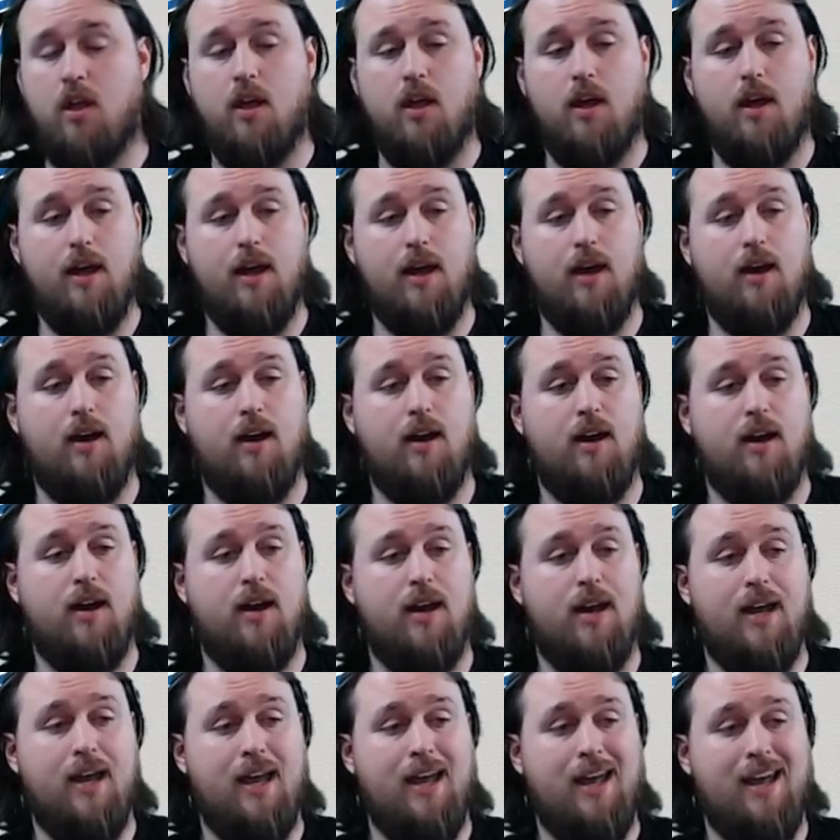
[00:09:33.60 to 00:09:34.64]
uh,
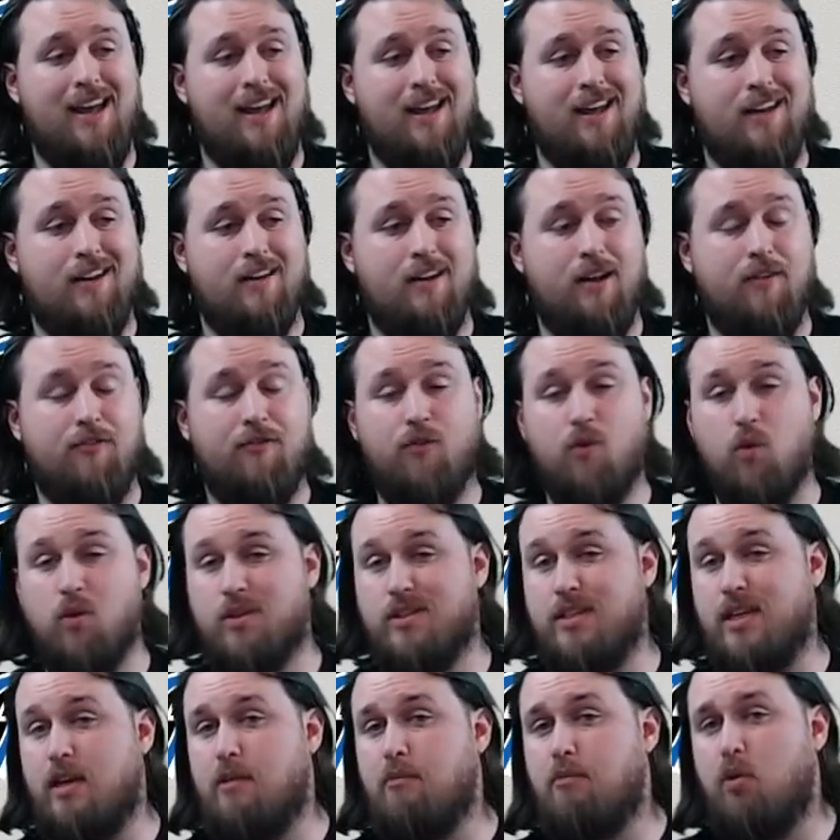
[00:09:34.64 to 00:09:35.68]
and a
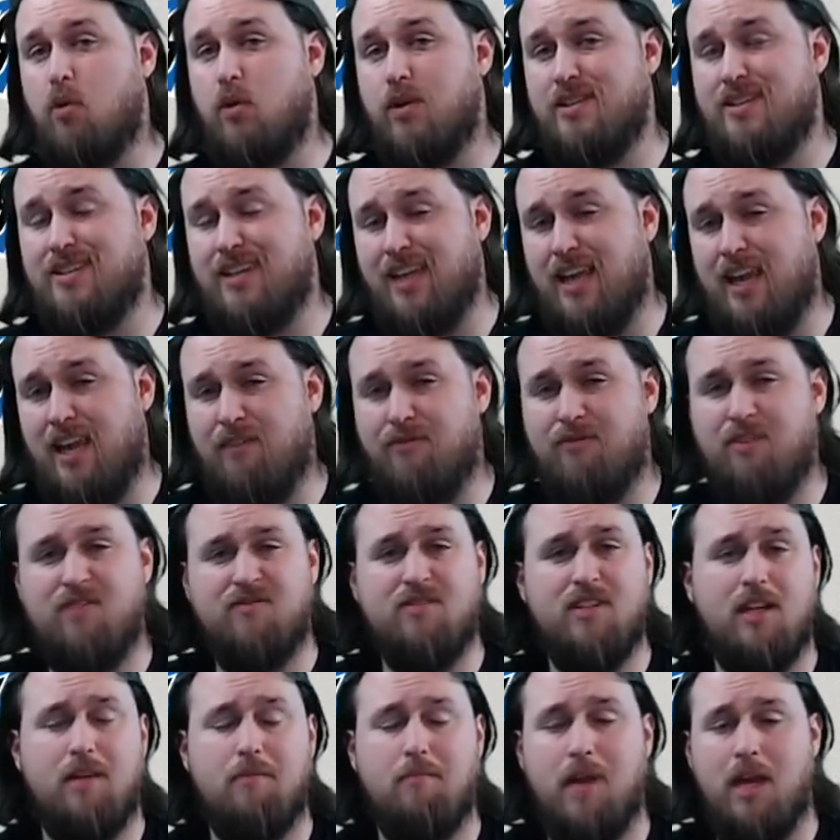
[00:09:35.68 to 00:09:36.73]
14 points a game,
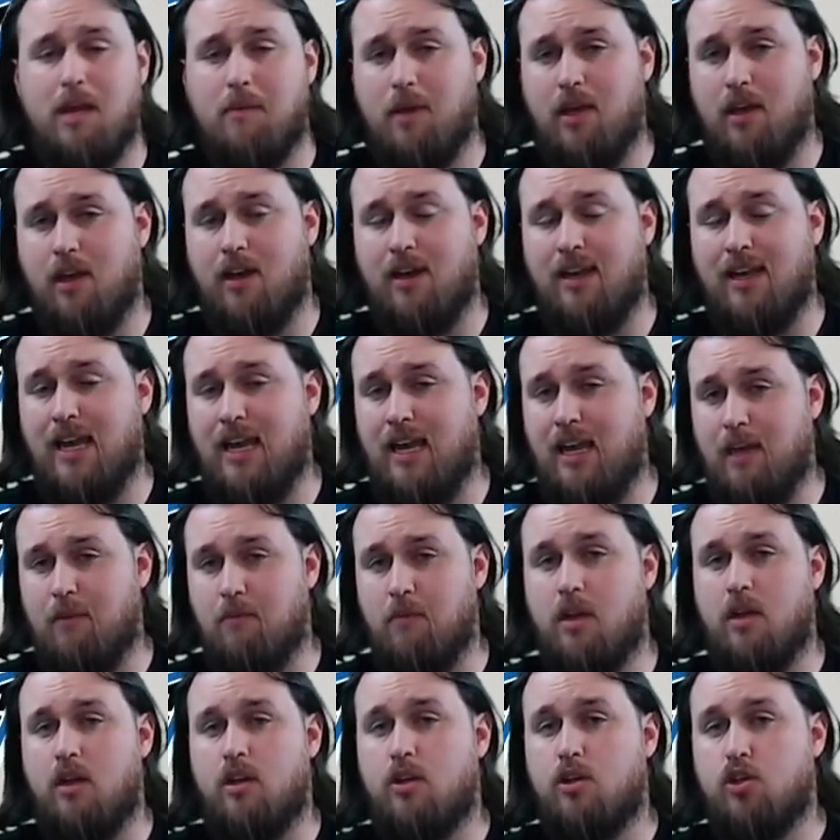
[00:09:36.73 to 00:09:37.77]
15 maybe a game
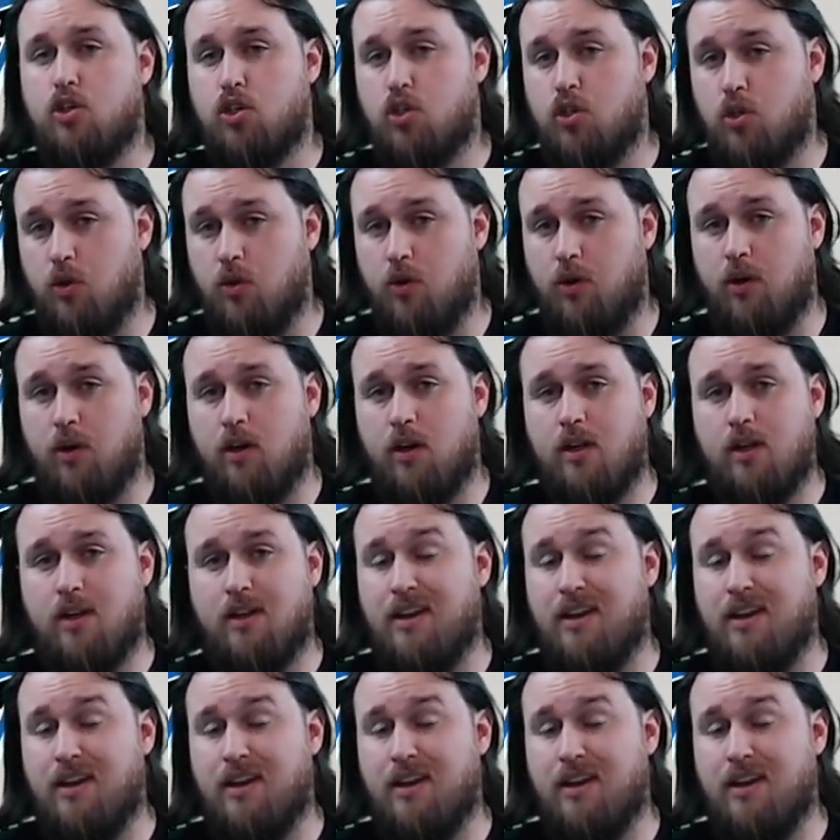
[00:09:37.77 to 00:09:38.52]
shooter.